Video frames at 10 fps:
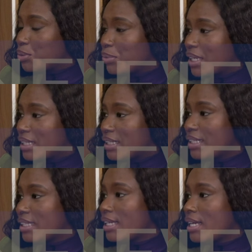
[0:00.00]
to pay
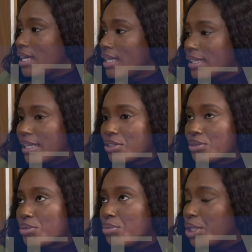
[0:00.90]
the
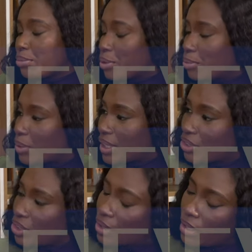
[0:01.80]
national minimum
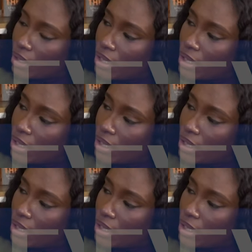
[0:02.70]
wage.